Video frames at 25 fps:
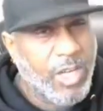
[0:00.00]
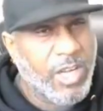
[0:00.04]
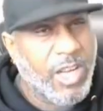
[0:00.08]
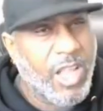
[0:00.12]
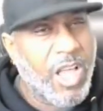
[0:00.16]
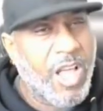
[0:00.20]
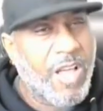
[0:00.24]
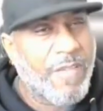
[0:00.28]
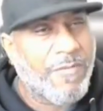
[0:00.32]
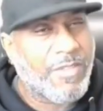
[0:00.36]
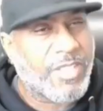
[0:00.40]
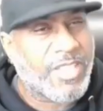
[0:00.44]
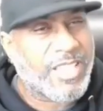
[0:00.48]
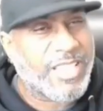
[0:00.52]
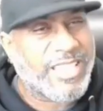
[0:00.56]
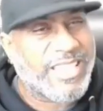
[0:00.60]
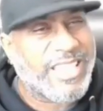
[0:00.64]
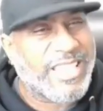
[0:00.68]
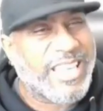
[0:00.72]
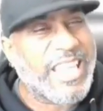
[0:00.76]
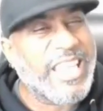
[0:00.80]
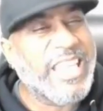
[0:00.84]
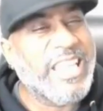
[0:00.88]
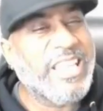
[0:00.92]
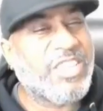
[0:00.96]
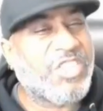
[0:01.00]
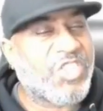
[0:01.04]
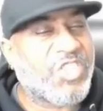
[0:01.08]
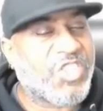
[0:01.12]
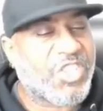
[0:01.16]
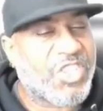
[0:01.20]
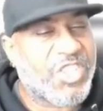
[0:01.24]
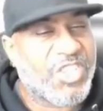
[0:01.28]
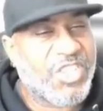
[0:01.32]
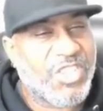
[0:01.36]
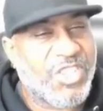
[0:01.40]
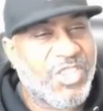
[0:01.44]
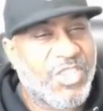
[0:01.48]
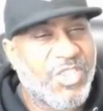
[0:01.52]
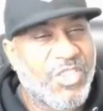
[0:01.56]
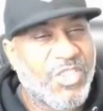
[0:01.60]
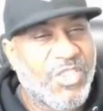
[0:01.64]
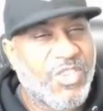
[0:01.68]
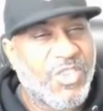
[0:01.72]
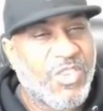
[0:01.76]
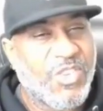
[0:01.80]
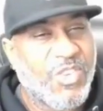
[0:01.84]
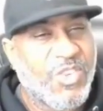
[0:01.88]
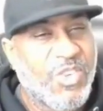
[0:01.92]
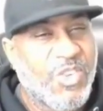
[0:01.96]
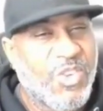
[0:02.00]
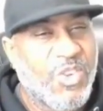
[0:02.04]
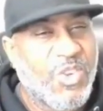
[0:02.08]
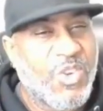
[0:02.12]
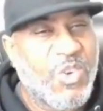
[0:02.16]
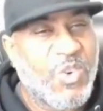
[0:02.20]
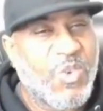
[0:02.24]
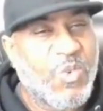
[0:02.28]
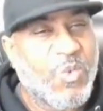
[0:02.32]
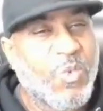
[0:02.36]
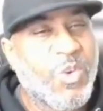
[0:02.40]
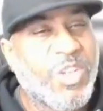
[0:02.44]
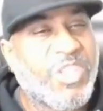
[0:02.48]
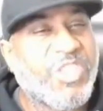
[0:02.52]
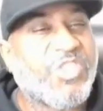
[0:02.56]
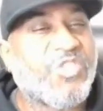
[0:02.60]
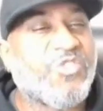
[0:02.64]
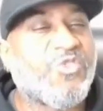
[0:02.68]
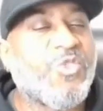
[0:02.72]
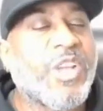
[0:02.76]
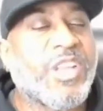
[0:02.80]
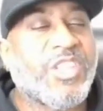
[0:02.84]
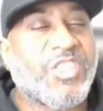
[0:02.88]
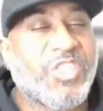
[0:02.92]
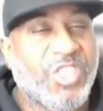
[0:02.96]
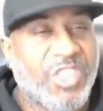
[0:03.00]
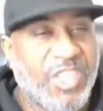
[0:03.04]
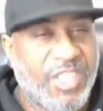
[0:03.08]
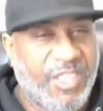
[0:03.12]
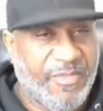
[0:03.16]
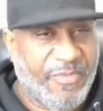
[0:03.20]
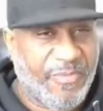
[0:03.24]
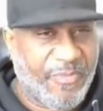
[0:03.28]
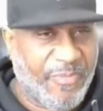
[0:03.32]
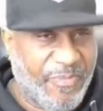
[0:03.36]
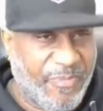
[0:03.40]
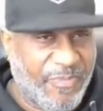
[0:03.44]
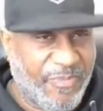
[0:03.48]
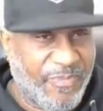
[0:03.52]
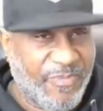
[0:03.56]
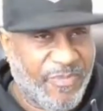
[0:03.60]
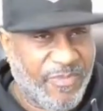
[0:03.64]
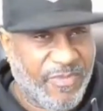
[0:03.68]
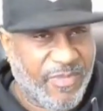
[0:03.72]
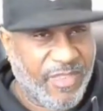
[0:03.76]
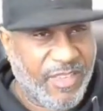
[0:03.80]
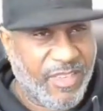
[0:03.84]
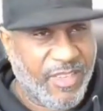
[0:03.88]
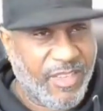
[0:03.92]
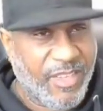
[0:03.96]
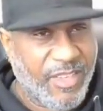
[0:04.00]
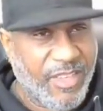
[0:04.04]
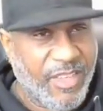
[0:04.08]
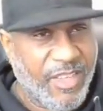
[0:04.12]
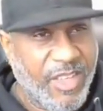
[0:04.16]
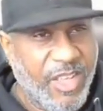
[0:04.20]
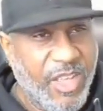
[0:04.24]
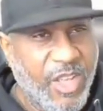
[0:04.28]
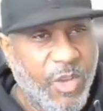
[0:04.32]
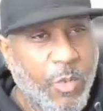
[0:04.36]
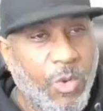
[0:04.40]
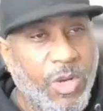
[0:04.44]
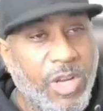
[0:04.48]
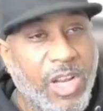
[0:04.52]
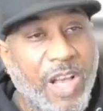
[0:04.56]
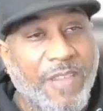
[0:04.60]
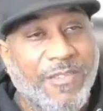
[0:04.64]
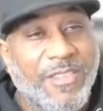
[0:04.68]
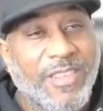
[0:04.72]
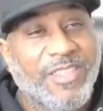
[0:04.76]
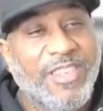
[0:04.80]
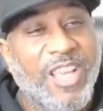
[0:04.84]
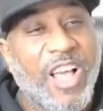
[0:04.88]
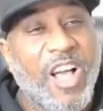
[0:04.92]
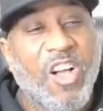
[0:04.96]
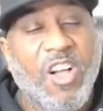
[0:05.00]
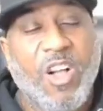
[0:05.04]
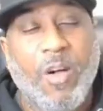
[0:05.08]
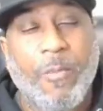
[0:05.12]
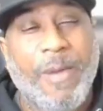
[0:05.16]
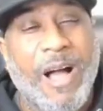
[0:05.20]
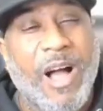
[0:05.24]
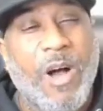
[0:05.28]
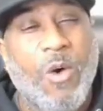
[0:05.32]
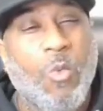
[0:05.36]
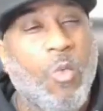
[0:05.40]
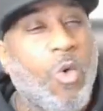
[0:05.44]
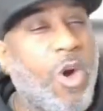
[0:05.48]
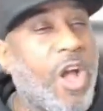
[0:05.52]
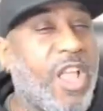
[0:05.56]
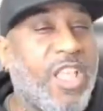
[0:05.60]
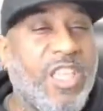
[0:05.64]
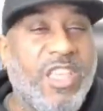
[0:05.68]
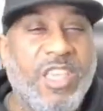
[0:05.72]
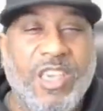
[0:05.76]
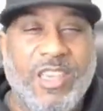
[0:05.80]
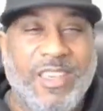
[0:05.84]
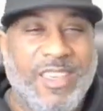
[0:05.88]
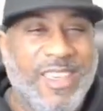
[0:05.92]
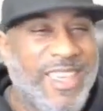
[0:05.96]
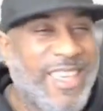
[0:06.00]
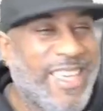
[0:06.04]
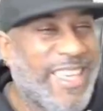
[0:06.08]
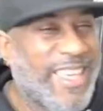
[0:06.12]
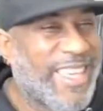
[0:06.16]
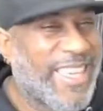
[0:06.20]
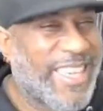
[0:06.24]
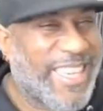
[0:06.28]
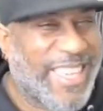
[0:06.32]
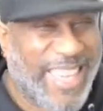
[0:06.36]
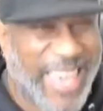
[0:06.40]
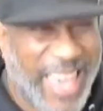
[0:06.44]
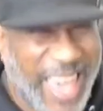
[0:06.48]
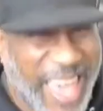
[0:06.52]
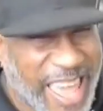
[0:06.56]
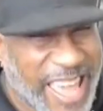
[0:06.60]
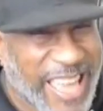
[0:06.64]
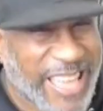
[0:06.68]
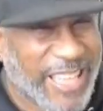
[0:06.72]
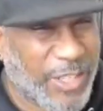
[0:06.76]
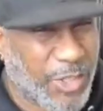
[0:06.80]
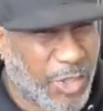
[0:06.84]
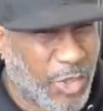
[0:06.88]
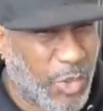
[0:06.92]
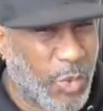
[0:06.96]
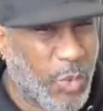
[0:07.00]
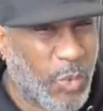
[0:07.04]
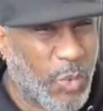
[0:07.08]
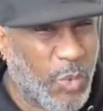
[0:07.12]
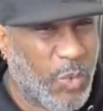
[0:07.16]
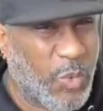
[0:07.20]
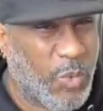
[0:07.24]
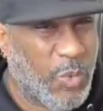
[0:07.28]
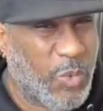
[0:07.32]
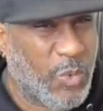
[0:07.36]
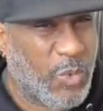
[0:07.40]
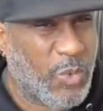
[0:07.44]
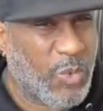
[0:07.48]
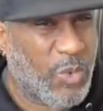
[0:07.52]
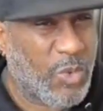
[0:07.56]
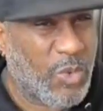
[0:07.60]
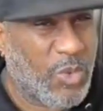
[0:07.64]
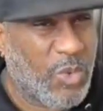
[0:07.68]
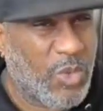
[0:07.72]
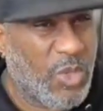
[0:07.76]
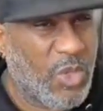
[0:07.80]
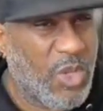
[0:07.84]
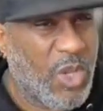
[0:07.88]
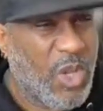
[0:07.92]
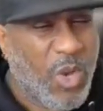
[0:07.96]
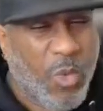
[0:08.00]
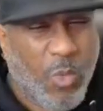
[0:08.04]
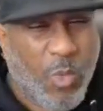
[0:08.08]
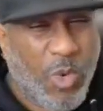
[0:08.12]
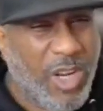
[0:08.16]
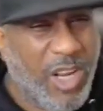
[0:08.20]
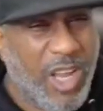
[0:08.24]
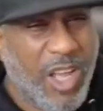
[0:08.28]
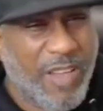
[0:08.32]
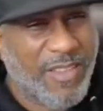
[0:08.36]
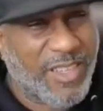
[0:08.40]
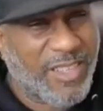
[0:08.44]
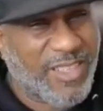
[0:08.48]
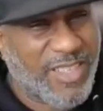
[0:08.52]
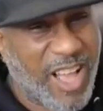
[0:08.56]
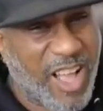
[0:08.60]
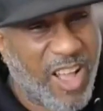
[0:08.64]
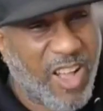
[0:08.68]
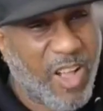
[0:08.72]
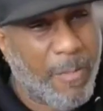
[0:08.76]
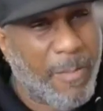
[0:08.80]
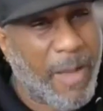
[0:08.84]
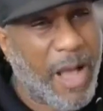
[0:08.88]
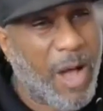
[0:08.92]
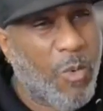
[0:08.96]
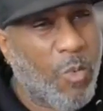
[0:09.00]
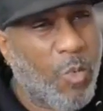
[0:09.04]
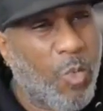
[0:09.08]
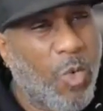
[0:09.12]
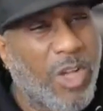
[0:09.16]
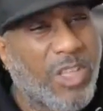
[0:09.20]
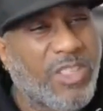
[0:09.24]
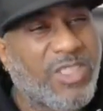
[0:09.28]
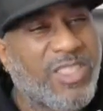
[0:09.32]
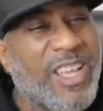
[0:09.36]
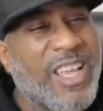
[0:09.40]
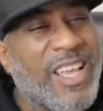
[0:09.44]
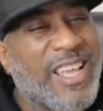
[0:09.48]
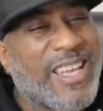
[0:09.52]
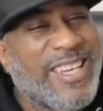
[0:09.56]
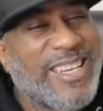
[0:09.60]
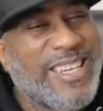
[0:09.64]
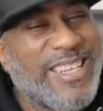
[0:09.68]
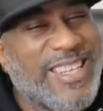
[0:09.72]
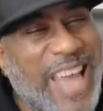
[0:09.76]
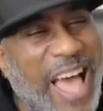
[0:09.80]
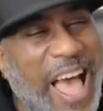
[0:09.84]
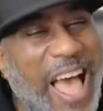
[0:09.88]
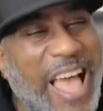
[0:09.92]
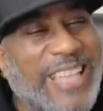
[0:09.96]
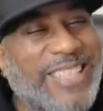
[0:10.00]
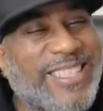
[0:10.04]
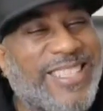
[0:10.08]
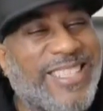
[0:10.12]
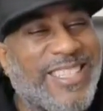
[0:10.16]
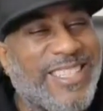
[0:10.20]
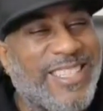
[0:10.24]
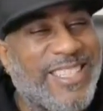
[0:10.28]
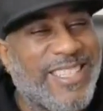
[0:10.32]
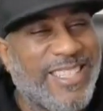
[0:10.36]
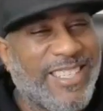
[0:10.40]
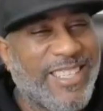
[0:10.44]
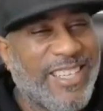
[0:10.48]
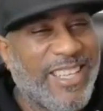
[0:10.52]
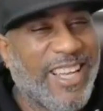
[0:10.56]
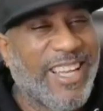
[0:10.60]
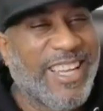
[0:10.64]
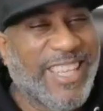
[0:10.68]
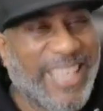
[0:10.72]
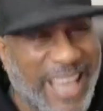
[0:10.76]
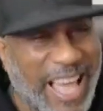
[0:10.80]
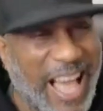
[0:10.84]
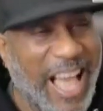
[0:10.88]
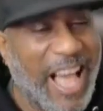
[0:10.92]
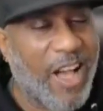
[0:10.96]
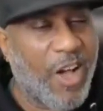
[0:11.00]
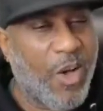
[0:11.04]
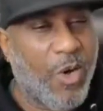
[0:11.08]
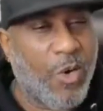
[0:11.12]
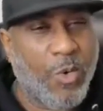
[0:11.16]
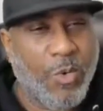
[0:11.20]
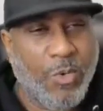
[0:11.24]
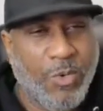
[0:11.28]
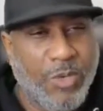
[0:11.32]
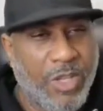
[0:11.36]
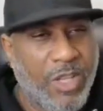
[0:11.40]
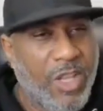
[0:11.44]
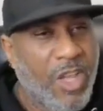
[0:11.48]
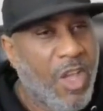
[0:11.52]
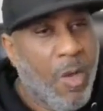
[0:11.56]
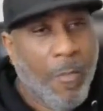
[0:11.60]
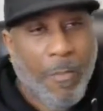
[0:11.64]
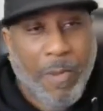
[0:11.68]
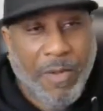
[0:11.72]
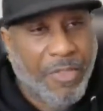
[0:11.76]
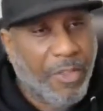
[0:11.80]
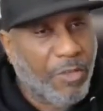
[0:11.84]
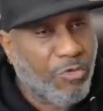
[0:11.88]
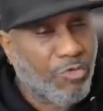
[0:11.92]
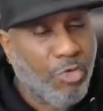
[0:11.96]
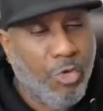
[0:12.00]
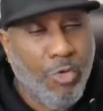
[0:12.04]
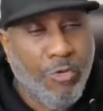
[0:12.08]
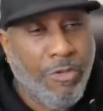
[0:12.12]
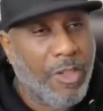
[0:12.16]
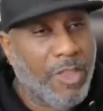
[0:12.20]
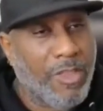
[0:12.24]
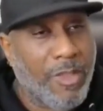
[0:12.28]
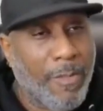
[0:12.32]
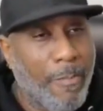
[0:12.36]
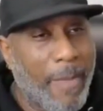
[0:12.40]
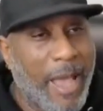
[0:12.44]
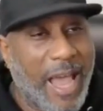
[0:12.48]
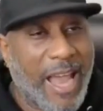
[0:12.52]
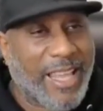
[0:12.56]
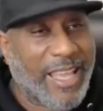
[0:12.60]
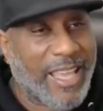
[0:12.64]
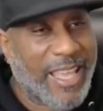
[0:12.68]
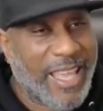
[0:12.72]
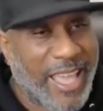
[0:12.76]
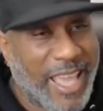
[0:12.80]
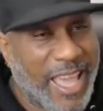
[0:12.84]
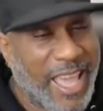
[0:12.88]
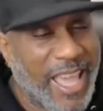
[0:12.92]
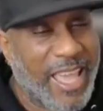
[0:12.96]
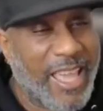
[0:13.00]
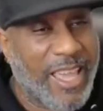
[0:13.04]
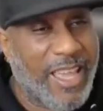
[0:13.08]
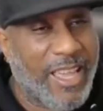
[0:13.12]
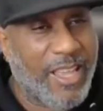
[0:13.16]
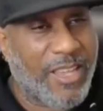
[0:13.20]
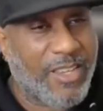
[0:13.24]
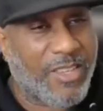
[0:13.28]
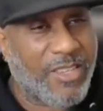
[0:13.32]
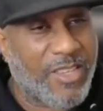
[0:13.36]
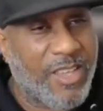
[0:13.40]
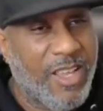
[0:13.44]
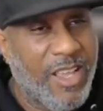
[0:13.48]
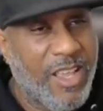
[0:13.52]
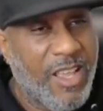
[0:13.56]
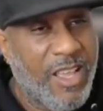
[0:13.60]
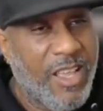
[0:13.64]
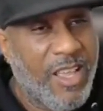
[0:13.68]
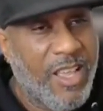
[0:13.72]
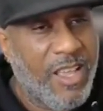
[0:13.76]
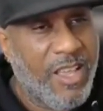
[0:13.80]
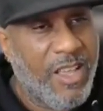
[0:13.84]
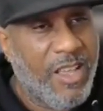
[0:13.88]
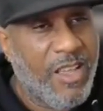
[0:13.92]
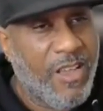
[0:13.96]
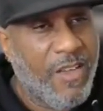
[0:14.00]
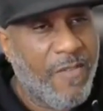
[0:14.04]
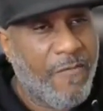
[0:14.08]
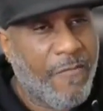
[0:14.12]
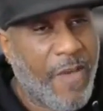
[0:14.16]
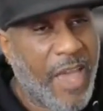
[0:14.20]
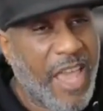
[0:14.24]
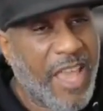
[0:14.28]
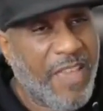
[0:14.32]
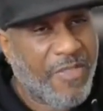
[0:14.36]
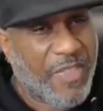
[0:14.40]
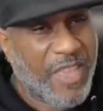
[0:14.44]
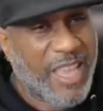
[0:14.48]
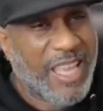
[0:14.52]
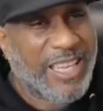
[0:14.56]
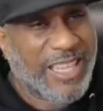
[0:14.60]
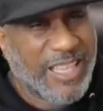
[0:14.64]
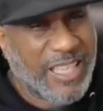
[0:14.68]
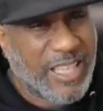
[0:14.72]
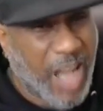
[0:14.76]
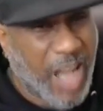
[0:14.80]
love to teach restriction. We love to talk about what you can't do. We love to talk about what's not allowed. But the truth of the matter is, faith in